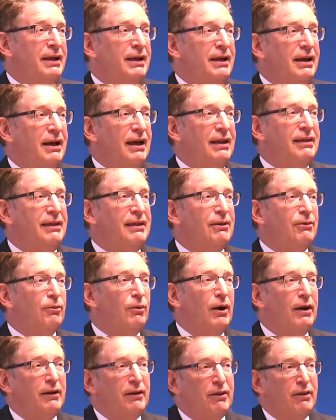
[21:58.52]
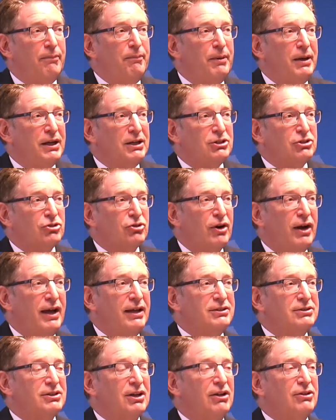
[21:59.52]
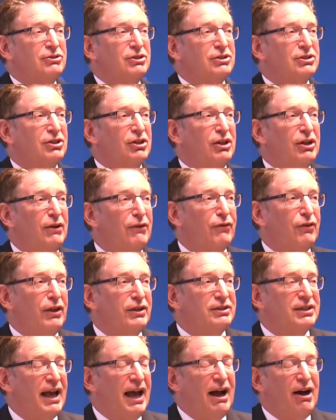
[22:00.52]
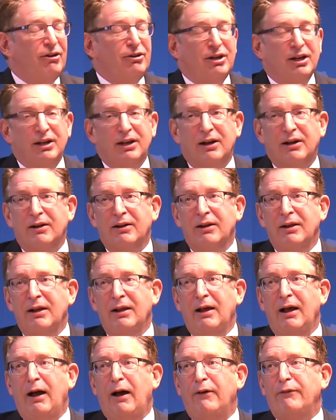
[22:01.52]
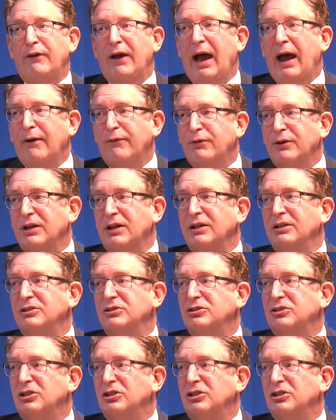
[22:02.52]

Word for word: And I think one of the big trends, I'll just leave this out here, of African